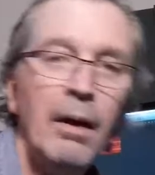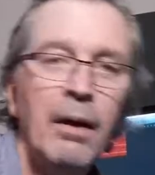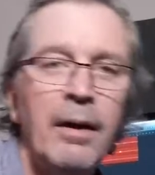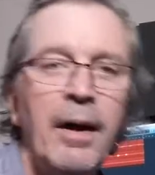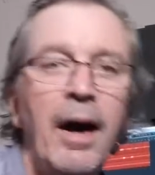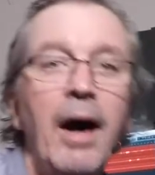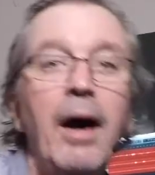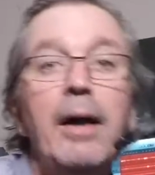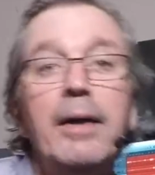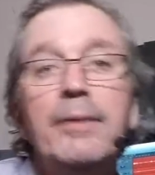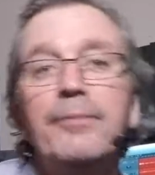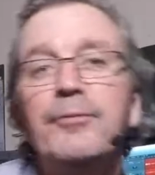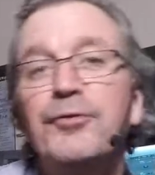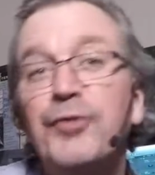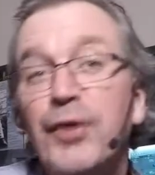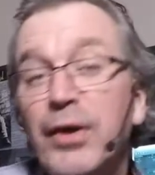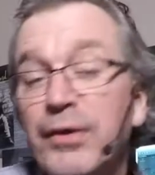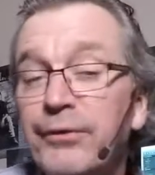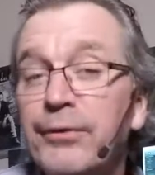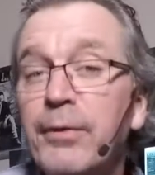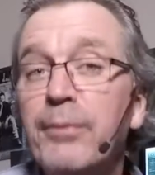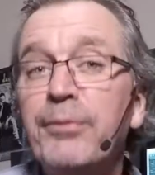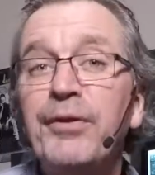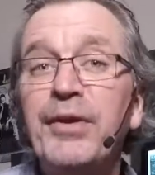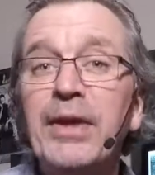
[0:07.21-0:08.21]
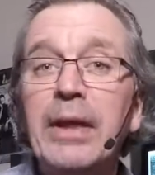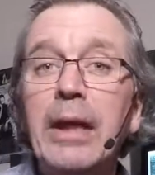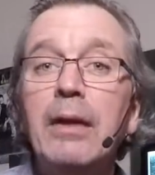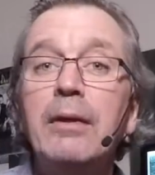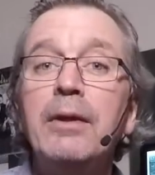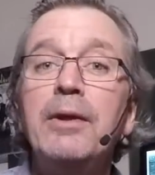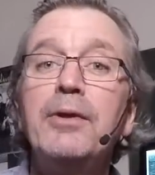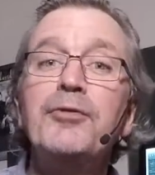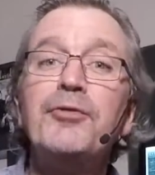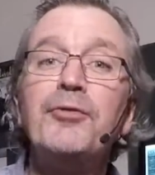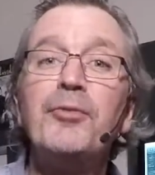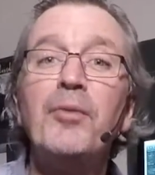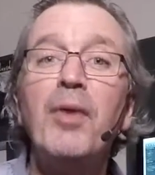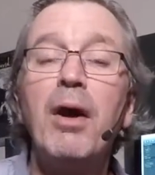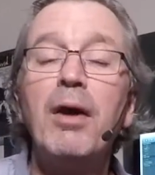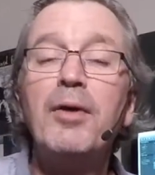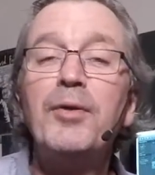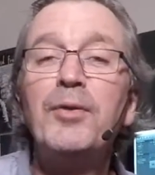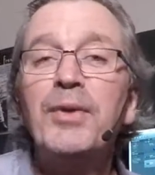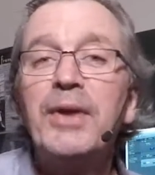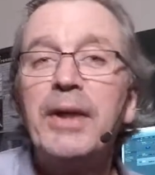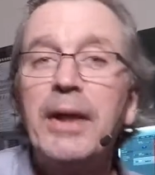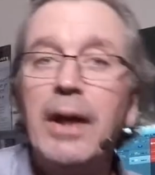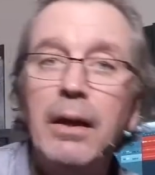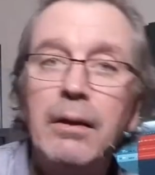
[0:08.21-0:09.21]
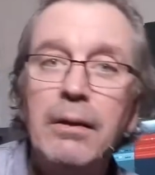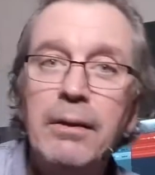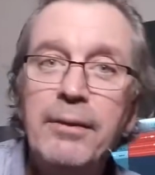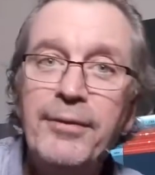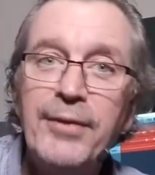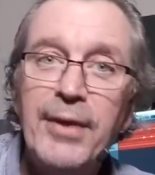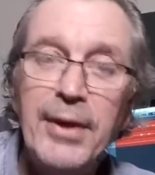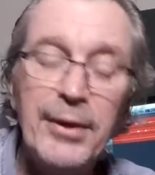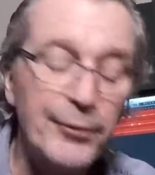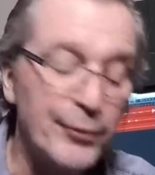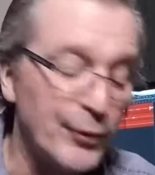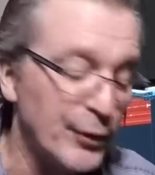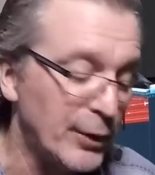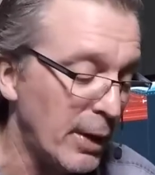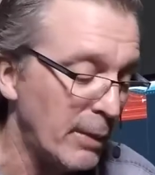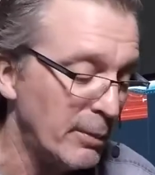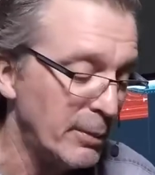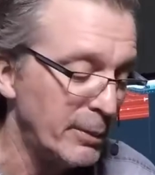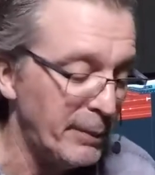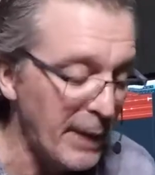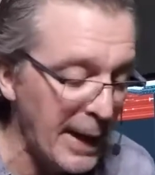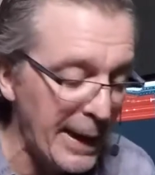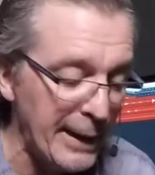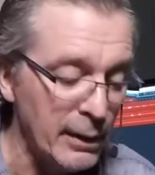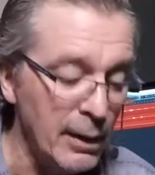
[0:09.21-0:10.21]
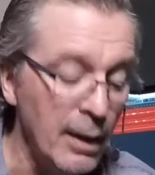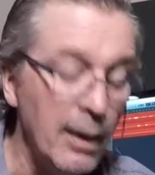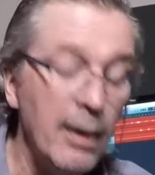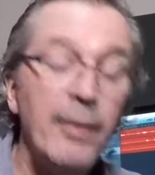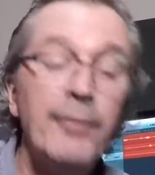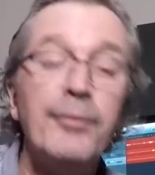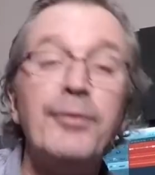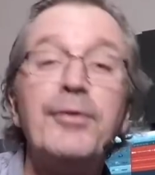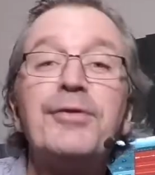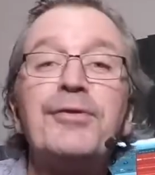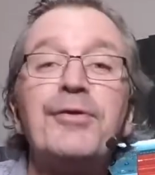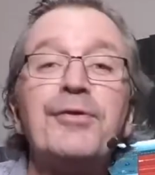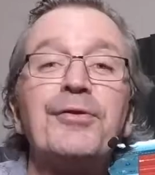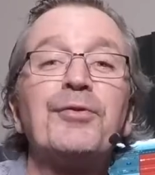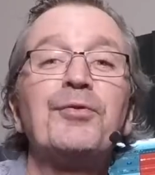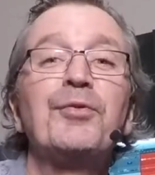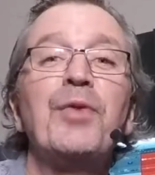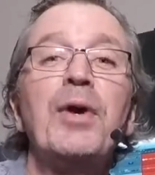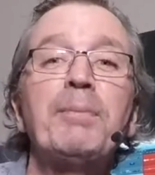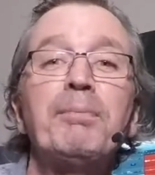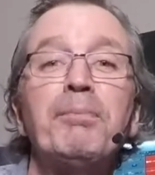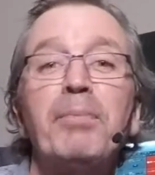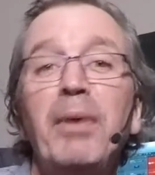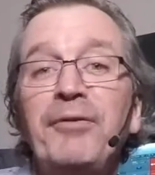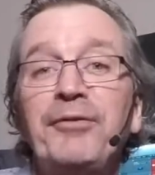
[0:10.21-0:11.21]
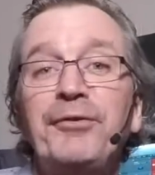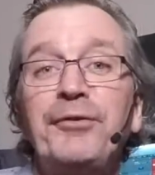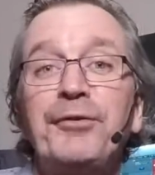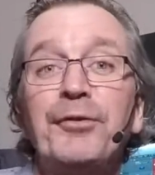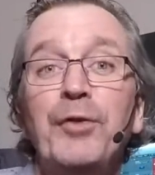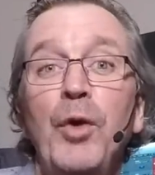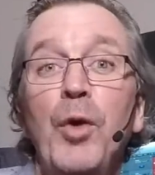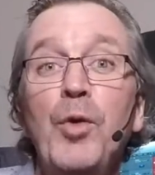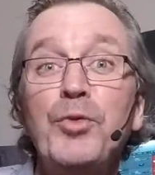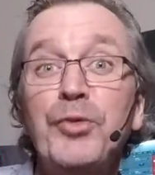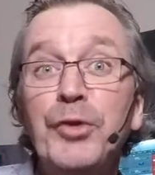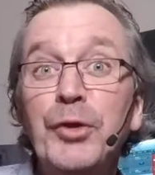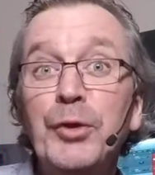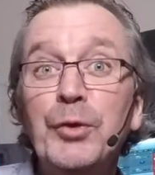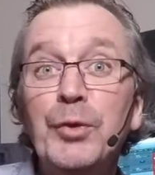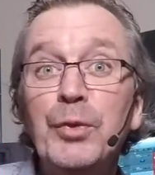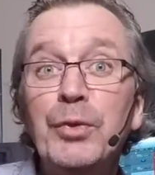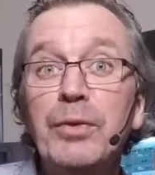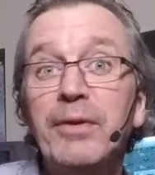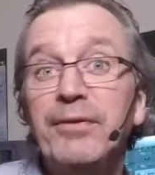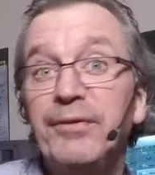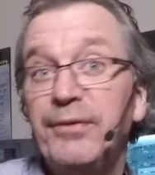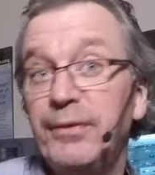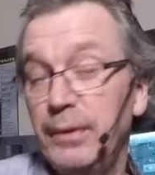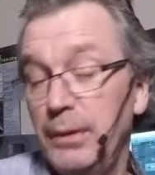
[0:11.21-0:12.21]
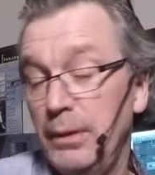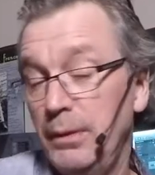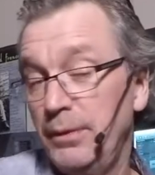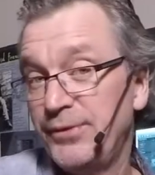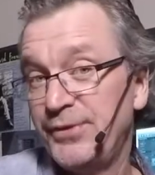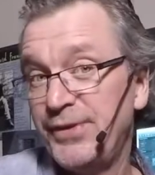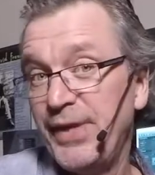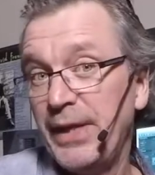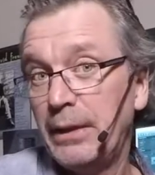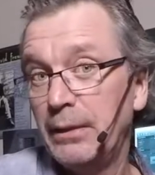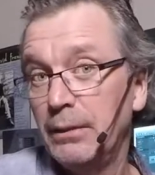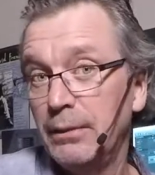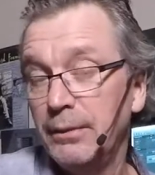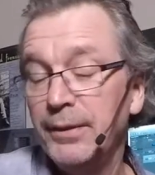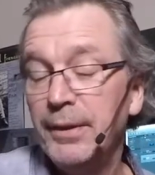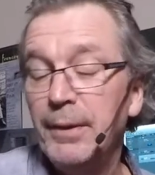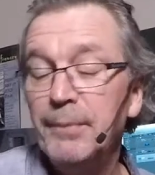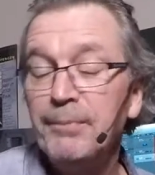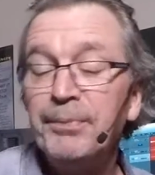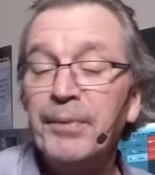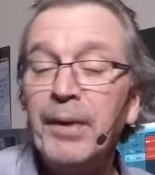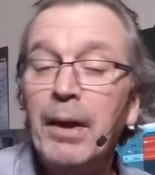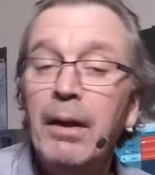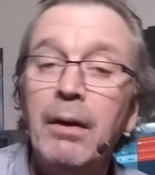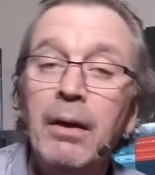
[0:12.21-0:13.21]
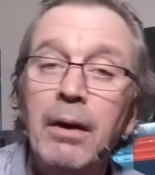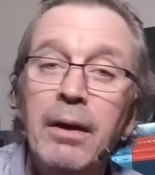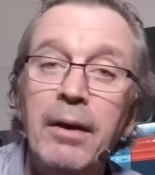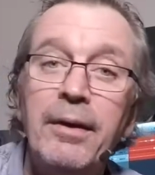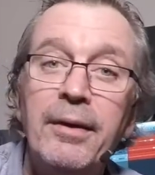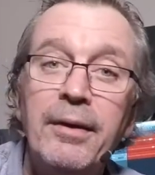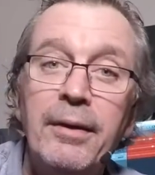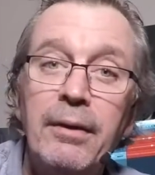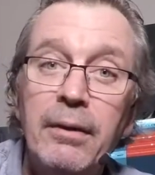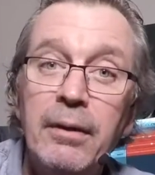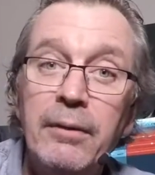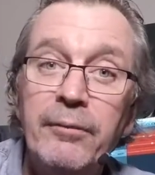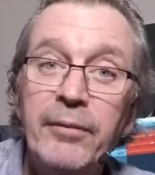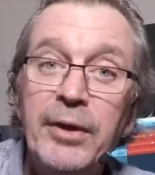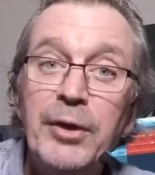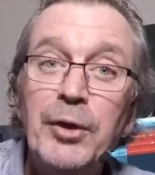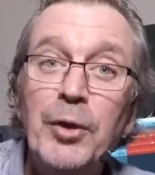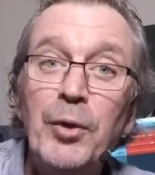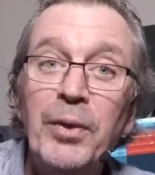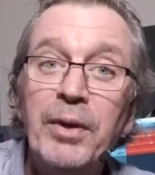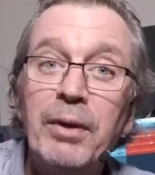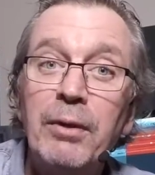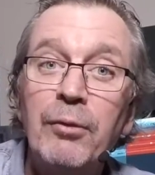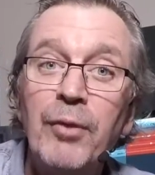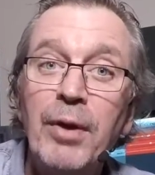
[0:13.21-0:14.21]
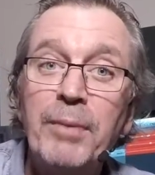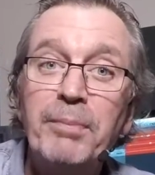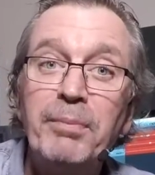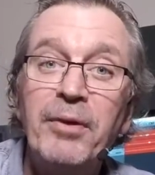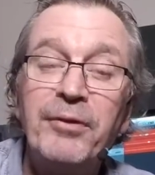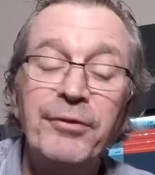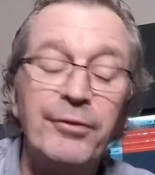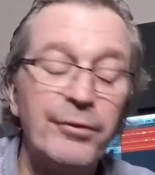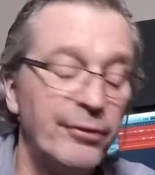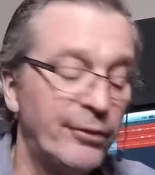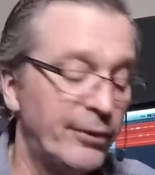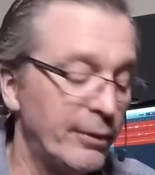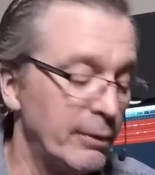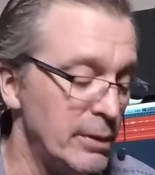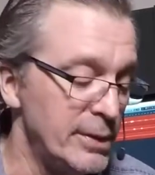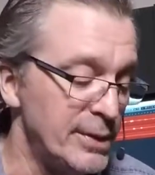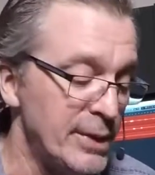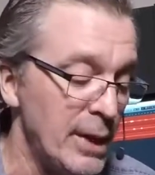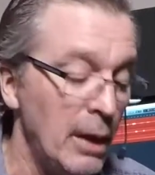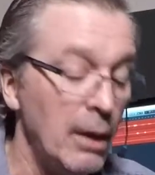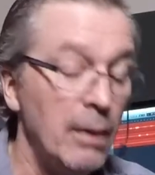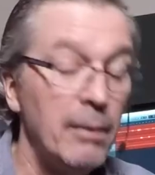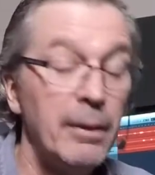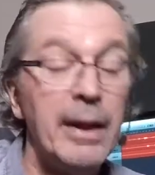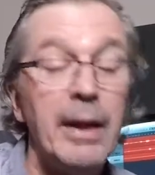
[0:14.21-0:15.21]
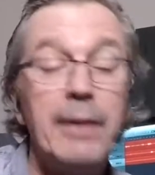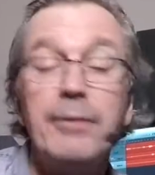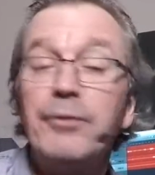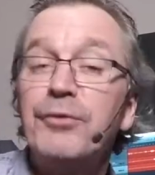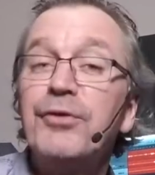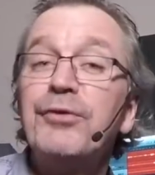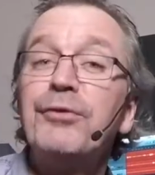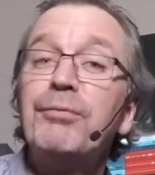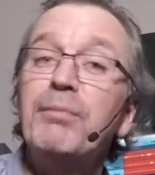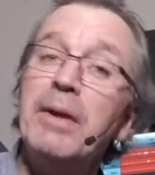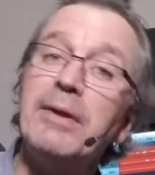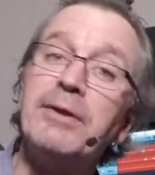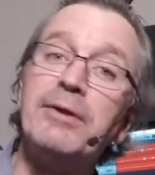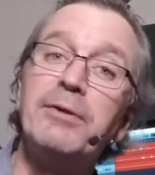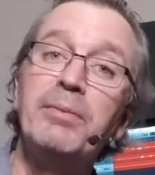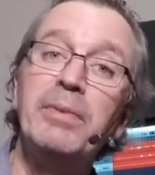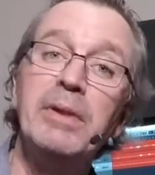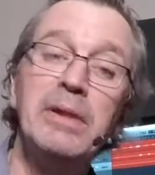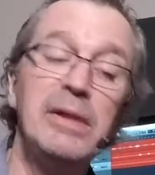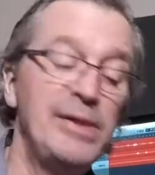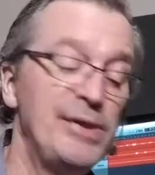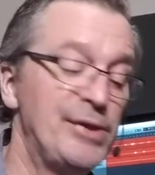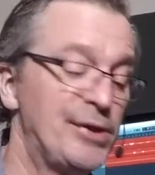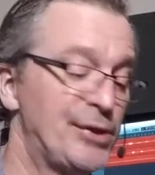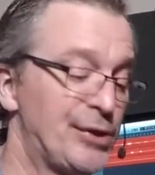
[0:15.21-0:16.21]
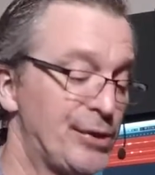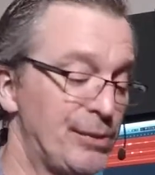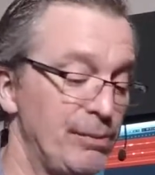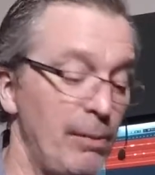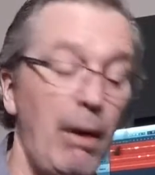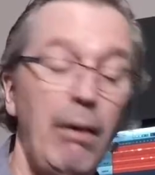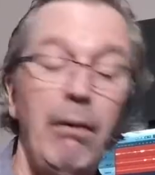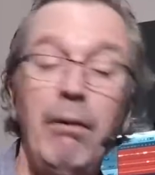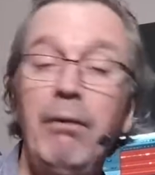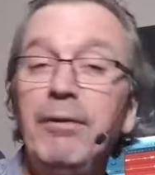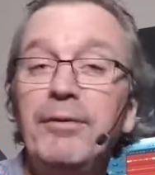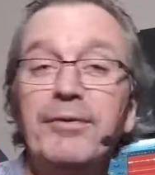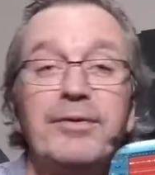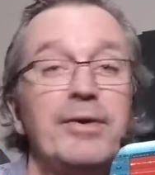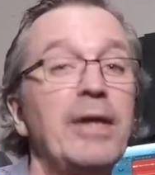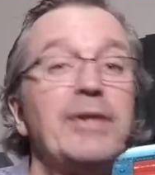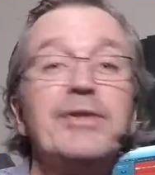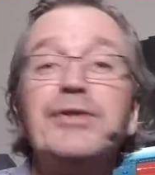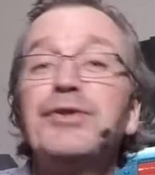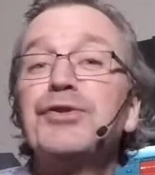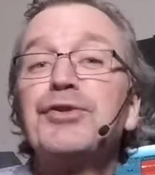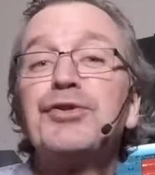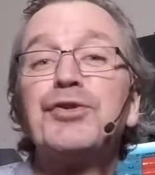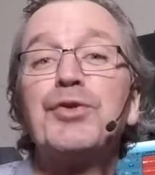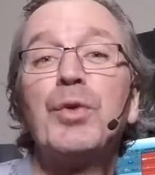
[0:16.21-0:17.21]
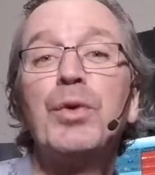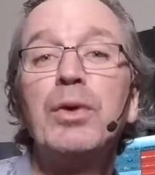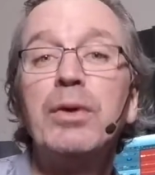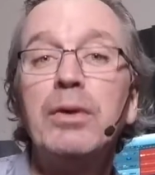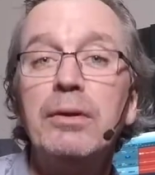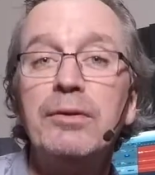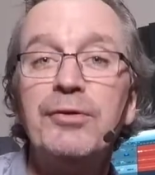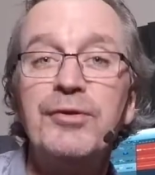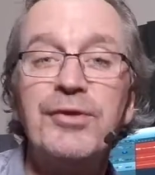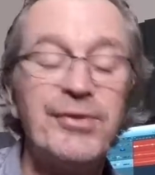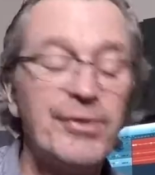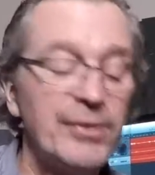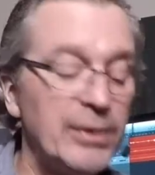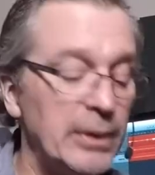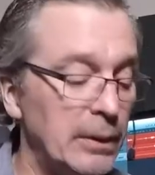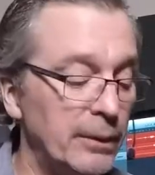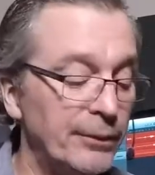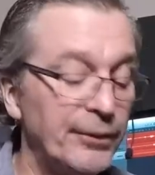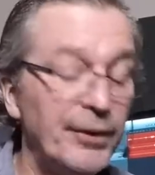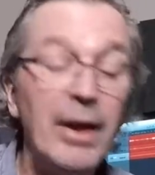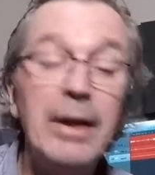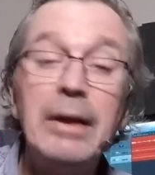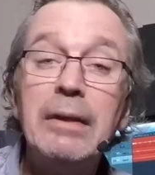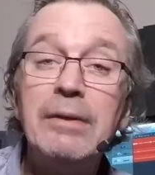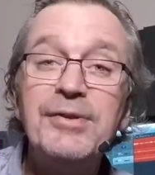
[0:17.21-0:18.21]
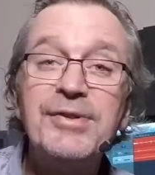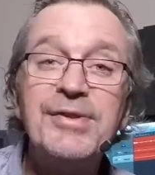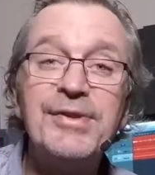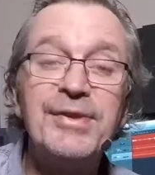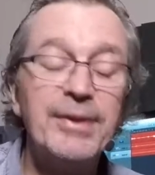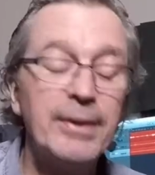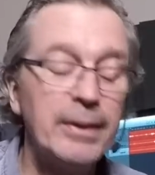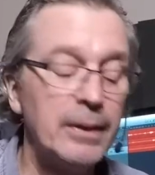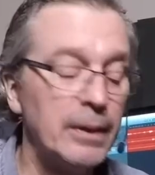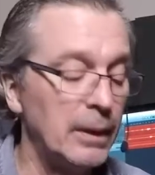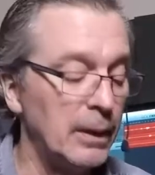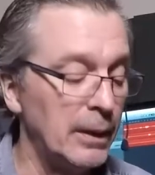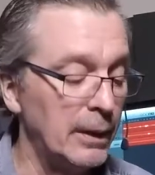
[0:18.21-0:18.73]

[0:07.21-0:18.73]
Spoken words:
Hi, Shane Simpson again here from Ottawa, Canada. Thanks for coming back. This is Rutbuster 02. This is the second video in our Rutbuster series. Again, they're just meant to be small and nice and short and just little nuggets, and